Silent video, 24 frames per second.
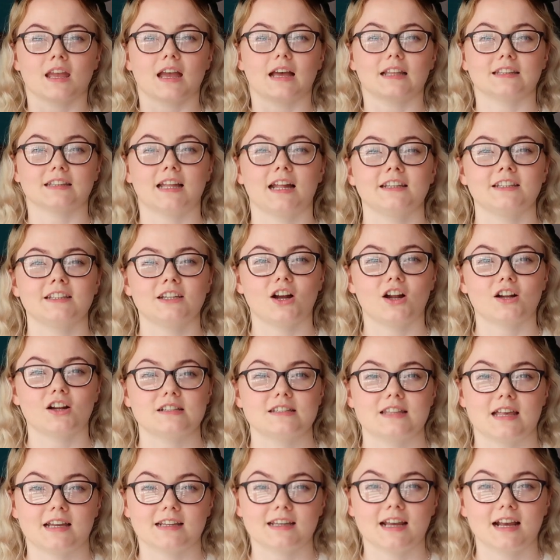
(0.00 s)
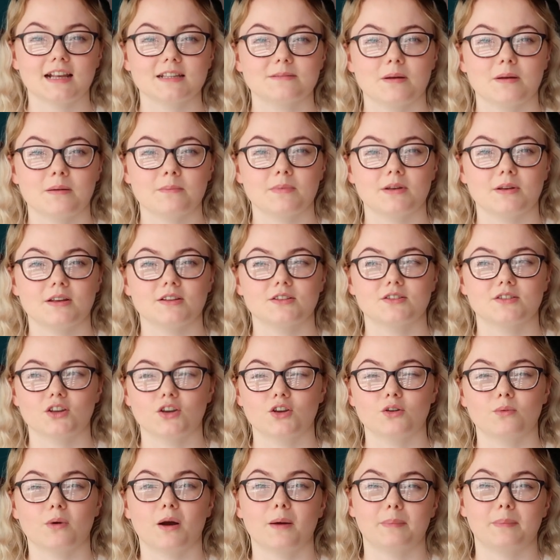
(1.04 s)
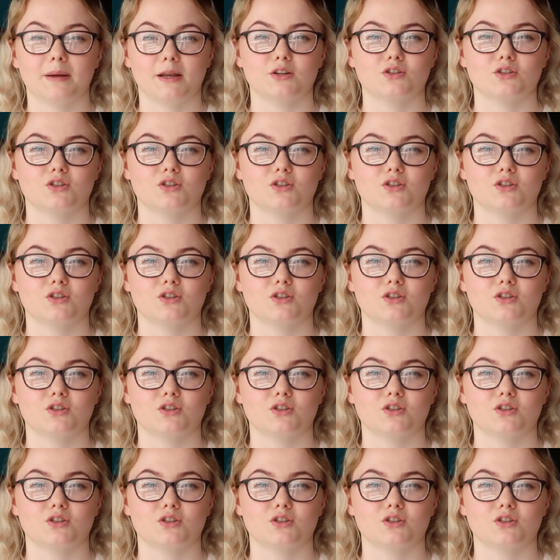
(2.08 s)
lanyards that cast members who are pin